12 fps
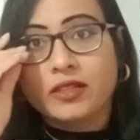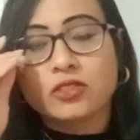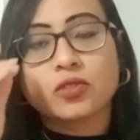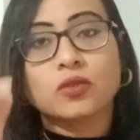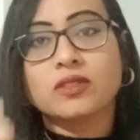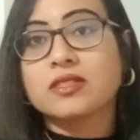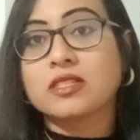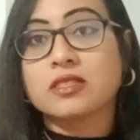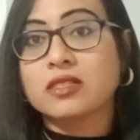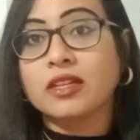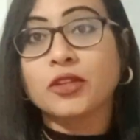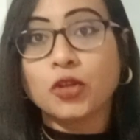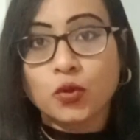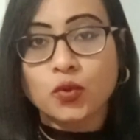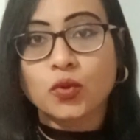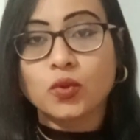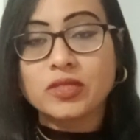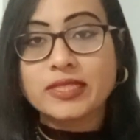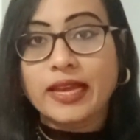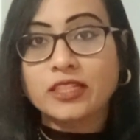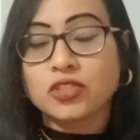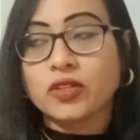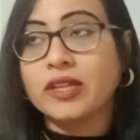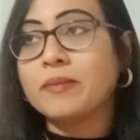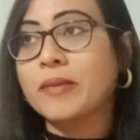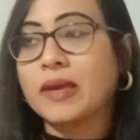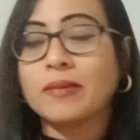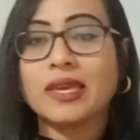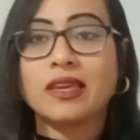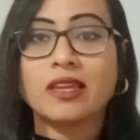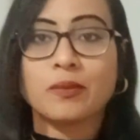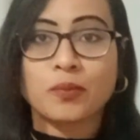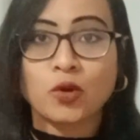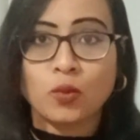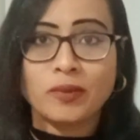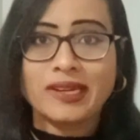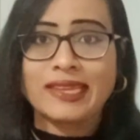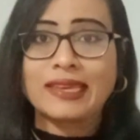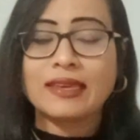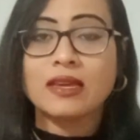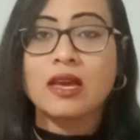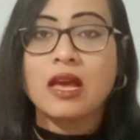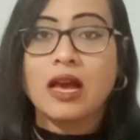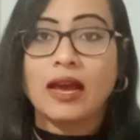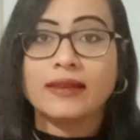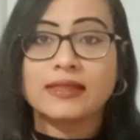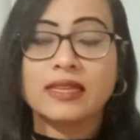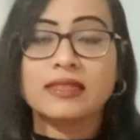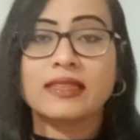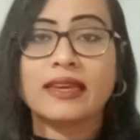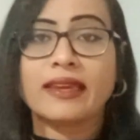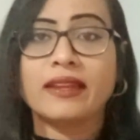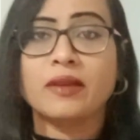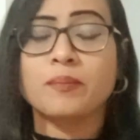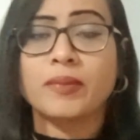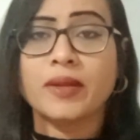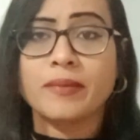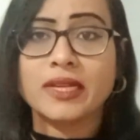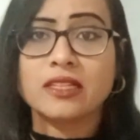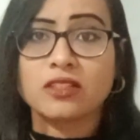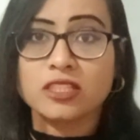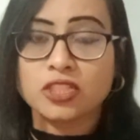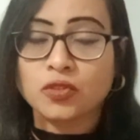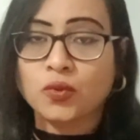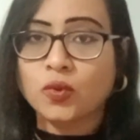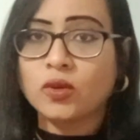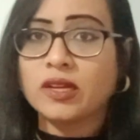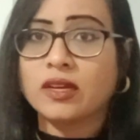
So this is the new rules actually. Maybe probably I think they can implement this rule